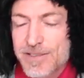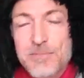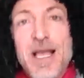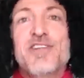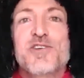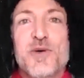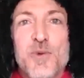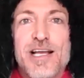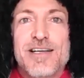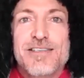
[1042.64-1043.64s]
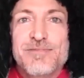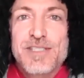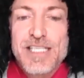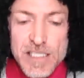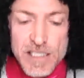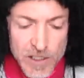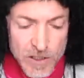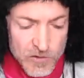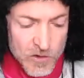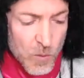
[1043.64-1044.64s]
magical way.
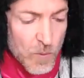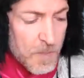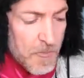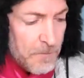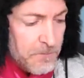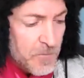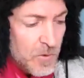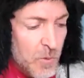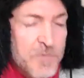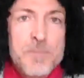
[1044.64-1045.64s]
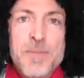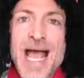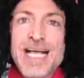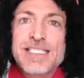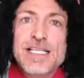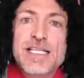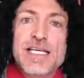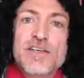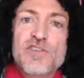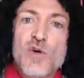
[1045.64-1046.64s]
So we've been passing
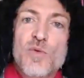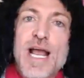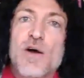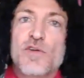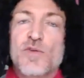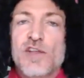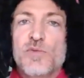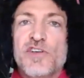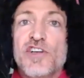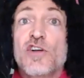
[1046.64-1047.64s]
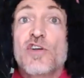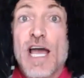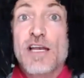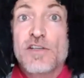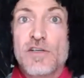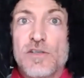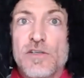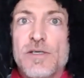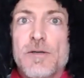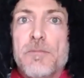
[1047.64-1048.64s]
things around. So as we share
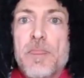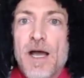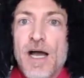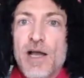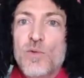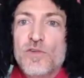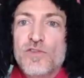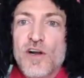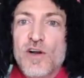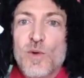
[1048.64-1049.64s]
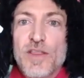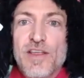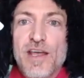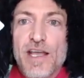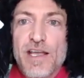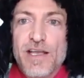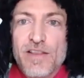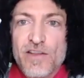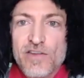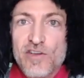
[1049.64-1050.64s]
gratitude, I will start with a
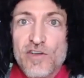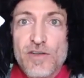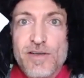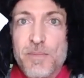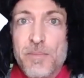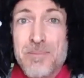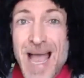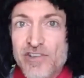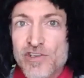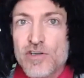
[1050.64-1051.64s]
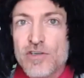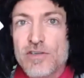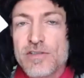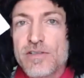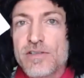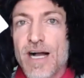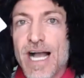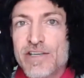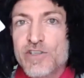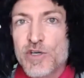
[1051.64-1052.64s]
this magical
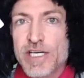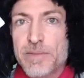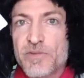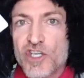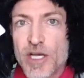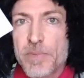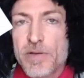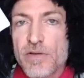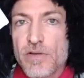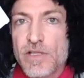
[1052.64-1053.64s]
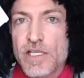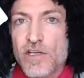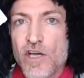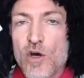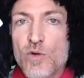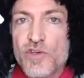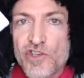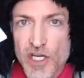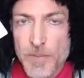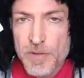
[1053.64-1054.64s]
ice cream chip, the cone
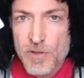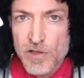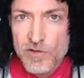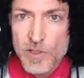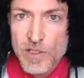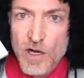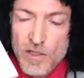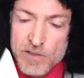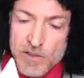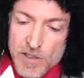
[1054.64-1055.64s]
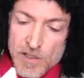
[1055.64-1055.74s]
chip, as we call it,